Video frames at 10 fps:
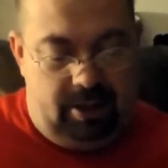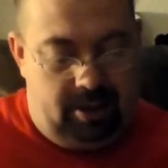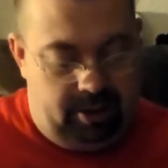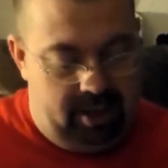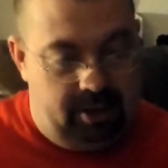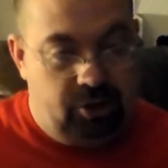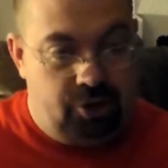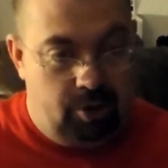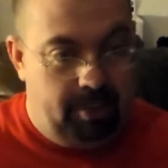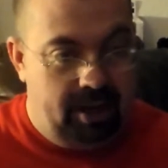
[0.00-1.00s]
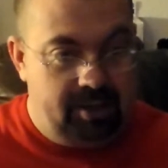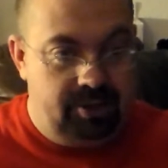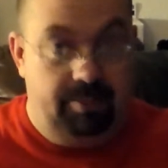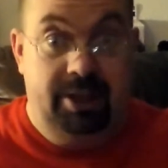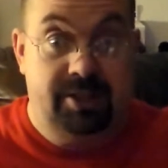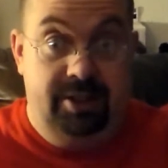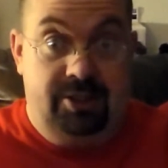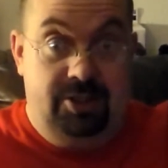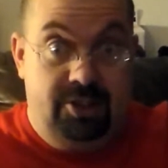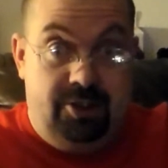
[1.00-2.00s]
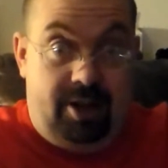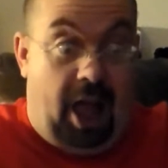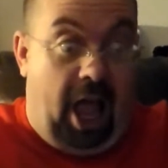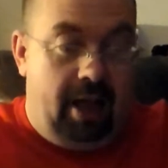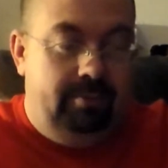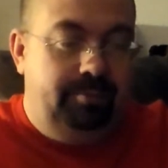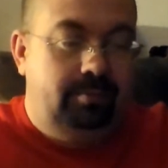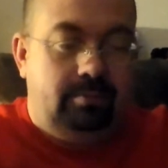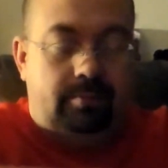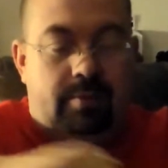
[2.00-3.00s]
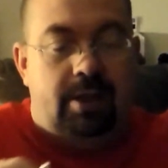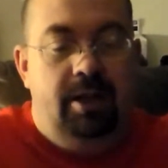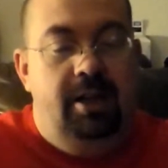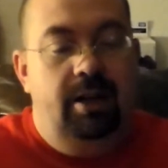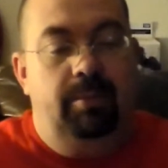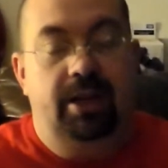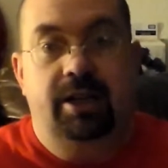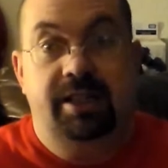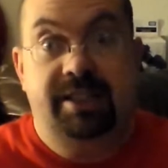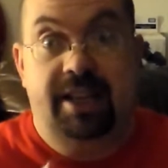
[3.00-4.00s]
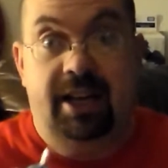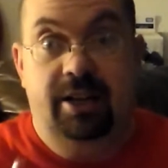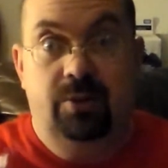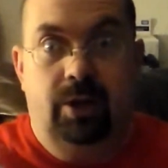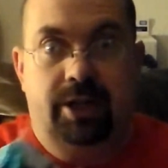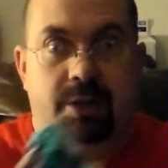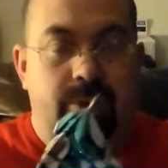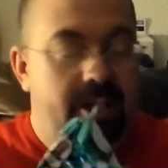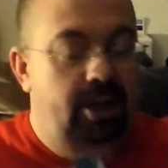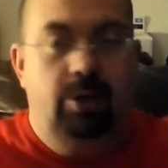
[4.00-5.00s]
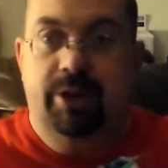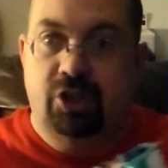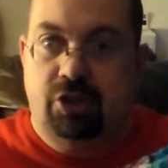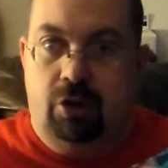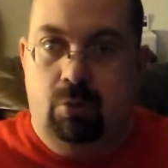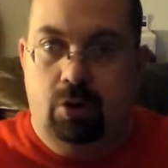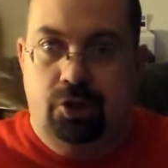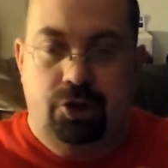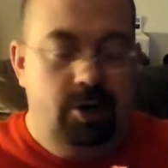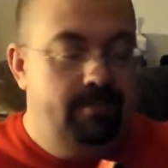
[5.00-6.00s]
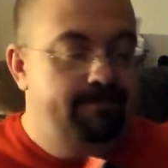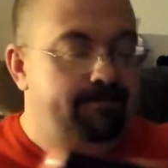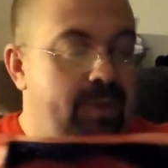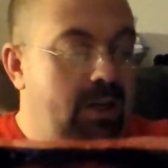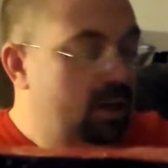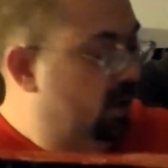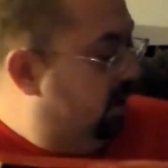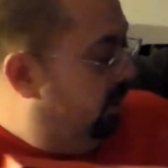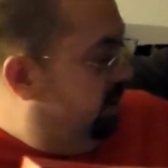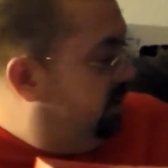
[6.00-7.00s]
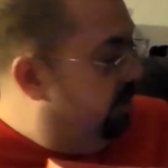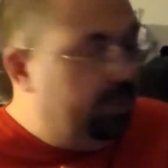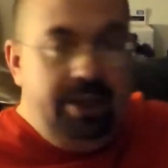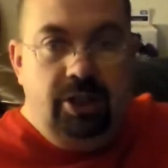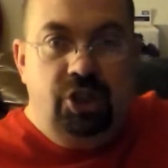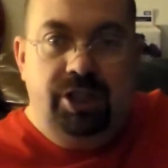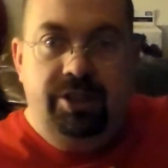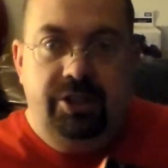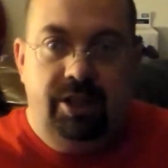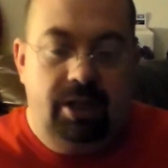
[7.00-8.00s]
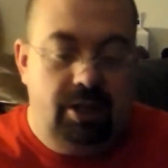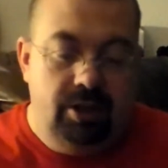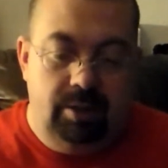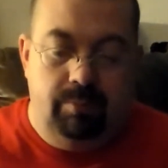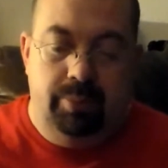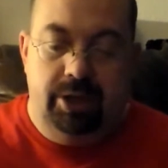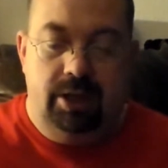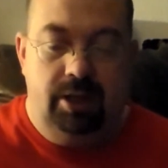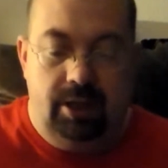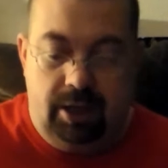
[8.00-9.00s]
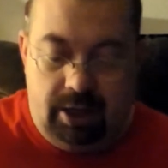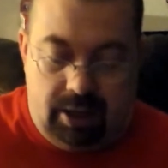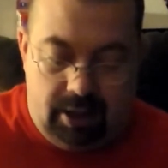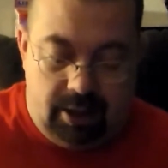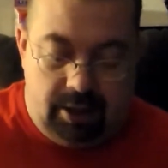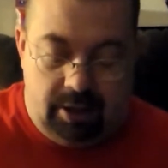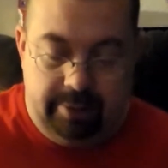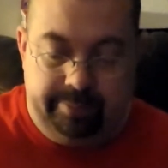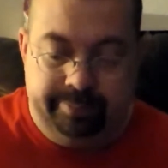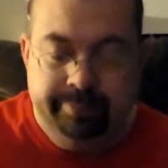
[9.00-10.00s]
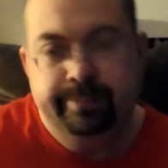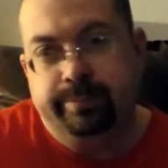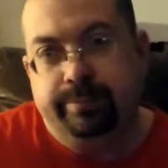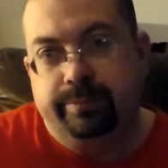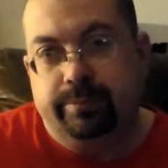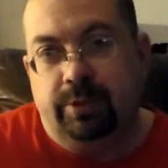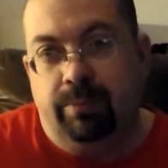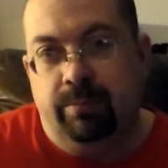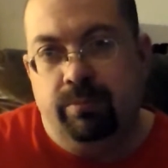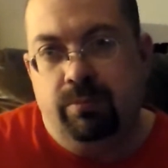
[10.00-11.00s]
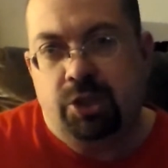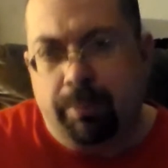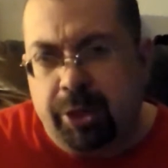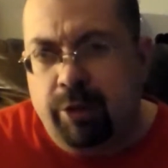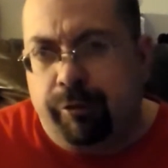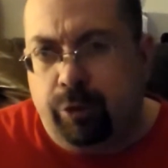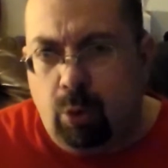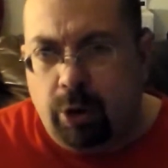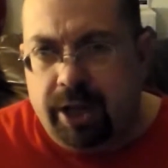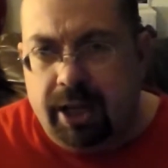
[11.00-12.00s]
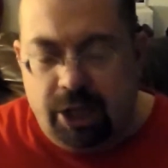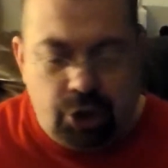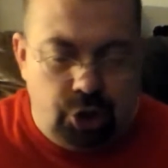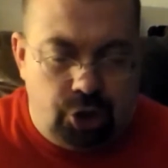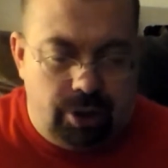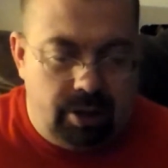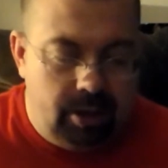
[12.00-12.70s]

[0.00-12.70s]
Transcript: Okay, it's a shirt box, so I'm guessing it's a shirt. I'm excited. What could it be? Could it be a Star Wars shirt? Could it be something cheesy? Could it be um, something Florida-ish?